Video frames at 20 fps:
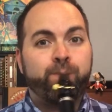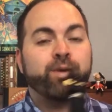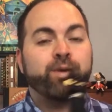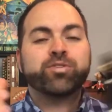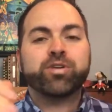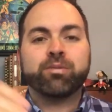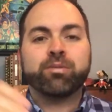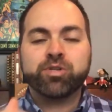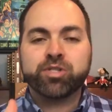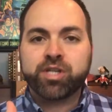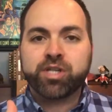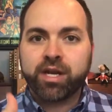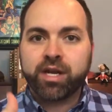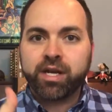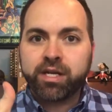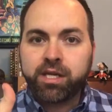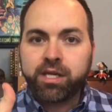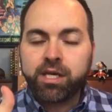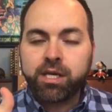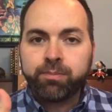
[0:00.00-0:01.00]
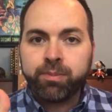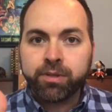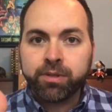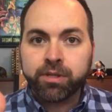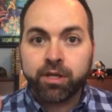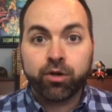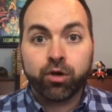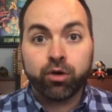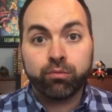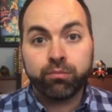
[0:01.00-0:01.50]
So I'm just kind of keeping
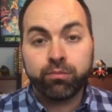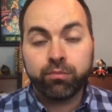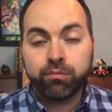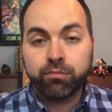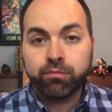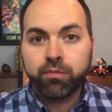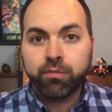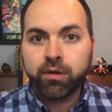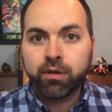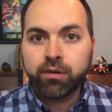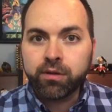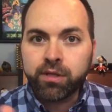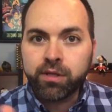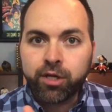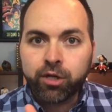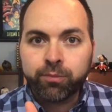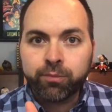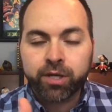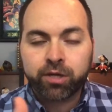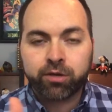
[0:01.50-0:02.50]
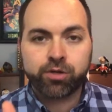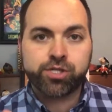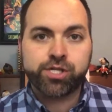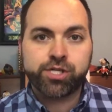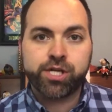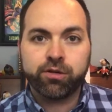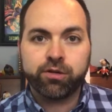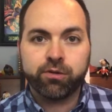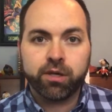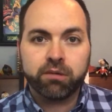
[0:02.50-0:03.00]
the note a little bit
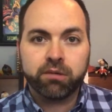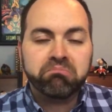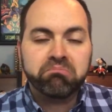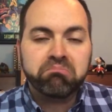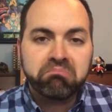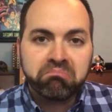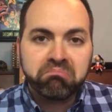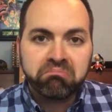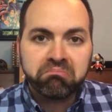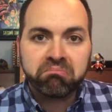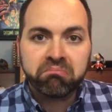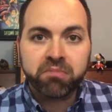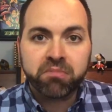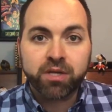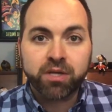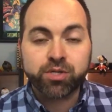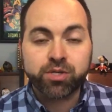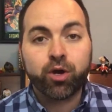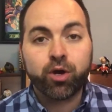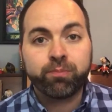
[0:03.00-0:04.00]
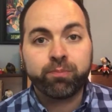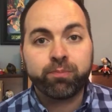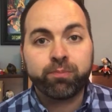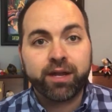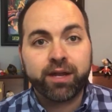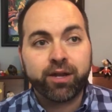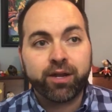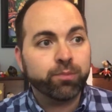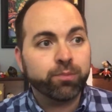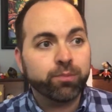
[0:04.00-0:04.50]
crescendoing. So I hope
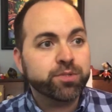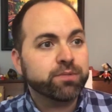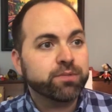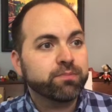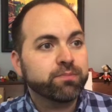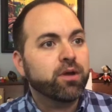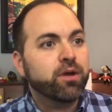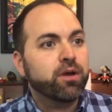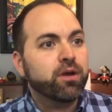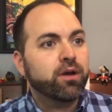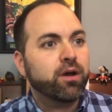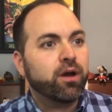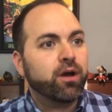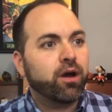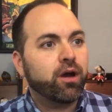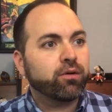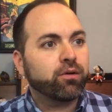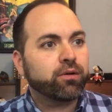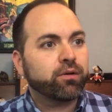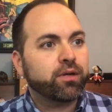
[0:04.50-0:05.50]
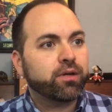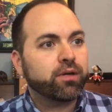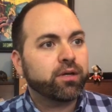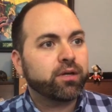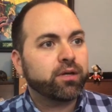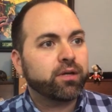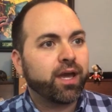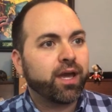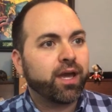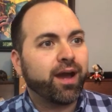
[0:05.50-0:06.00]
that helps.
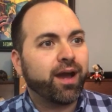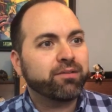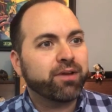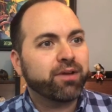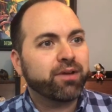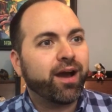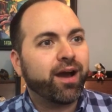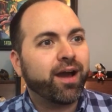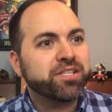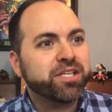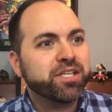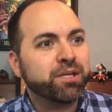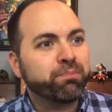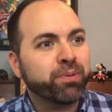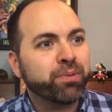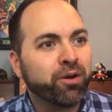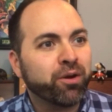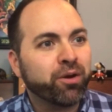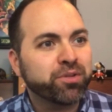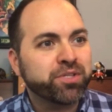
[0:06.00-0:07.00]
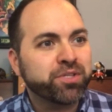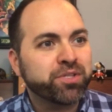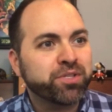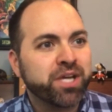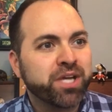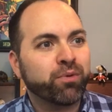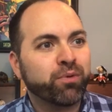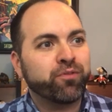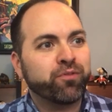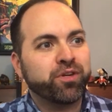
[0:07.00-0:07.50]
Okay, I did play Old Town
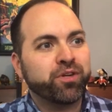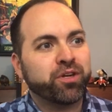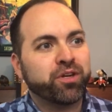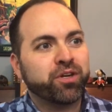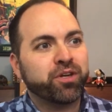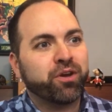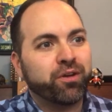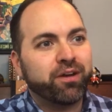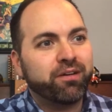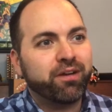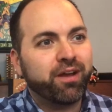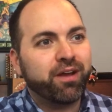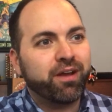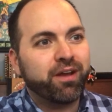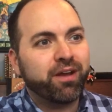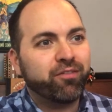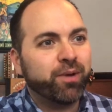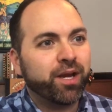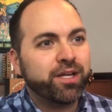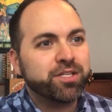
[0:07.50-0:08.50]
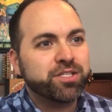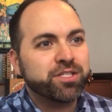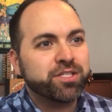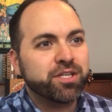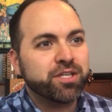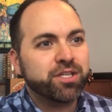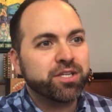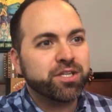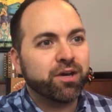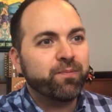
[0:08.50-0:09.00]
Road for Dakota, everybody,
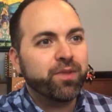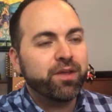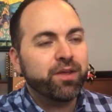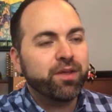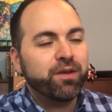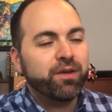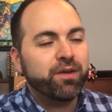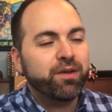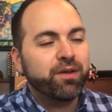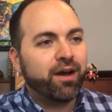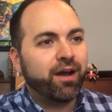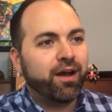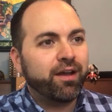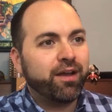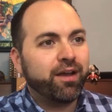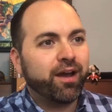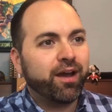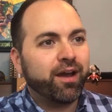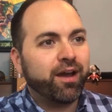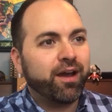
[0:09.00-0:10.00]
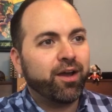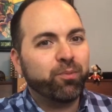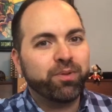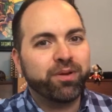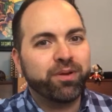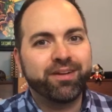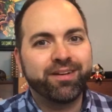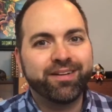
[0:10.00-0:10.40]
so I hope